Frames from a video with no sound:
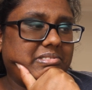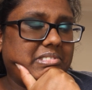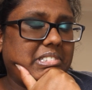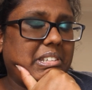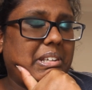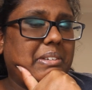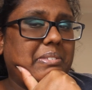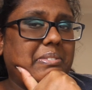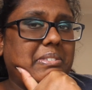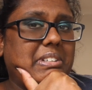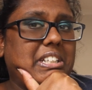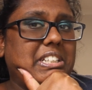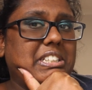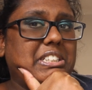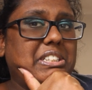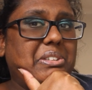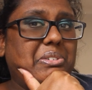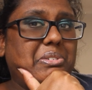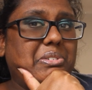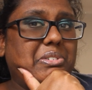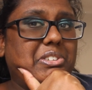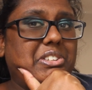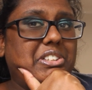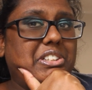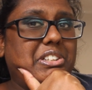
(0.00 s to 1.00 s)
I'm guessing
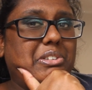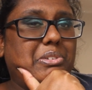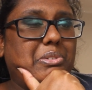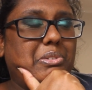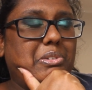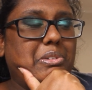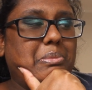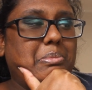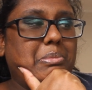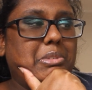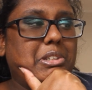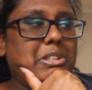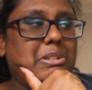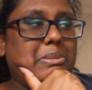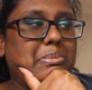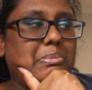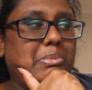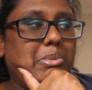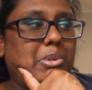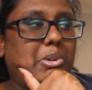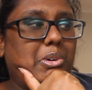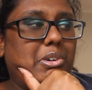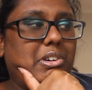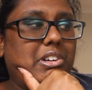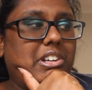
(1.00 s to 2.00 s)
we'll deal with this
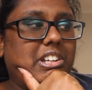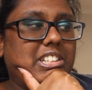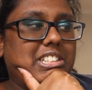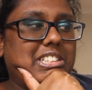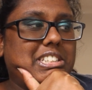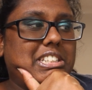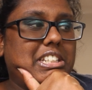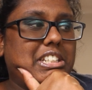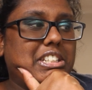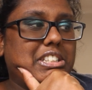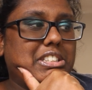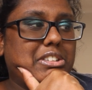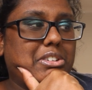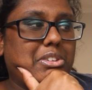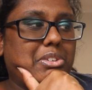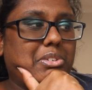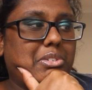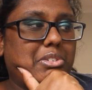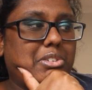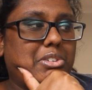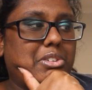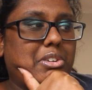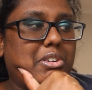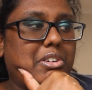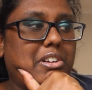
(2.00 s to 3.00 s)
more in season
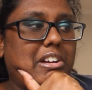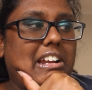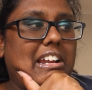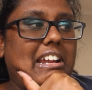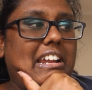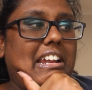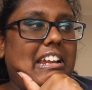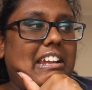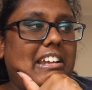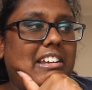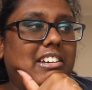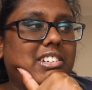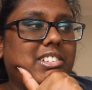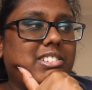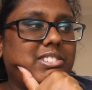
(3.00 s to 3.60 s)
3.